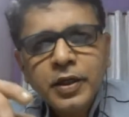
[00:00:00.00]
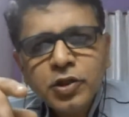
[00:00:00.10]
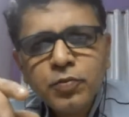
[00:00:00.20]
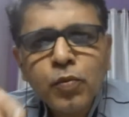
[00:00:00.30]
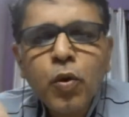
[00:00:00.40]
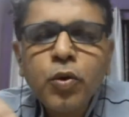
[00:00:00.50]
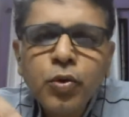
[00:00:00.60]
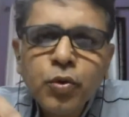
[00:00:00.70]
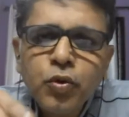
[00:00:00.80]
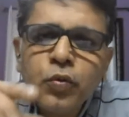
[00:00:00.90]
It is
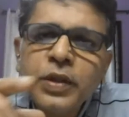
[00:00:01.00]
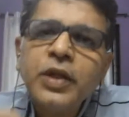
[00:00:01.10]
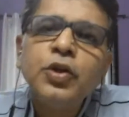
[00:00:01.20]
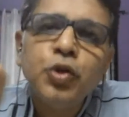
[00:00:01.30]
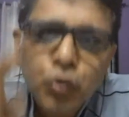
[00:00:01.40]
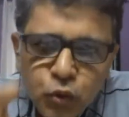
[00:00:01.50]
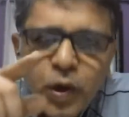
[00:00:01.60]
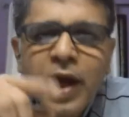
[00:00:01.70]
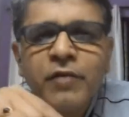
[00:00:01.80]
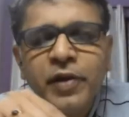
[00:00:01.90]
more to do whether
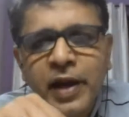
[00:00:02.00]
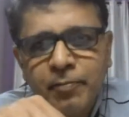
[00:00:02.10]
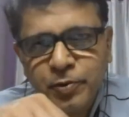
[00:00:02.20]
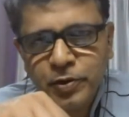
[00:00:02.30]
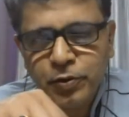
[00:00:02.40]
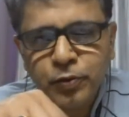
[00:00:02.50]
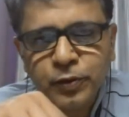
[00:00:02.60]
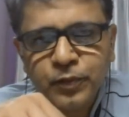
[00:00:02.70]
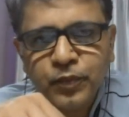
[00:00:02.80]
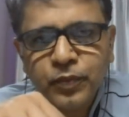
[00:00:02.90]
you have an
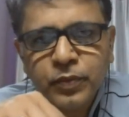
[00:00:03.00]
aptitude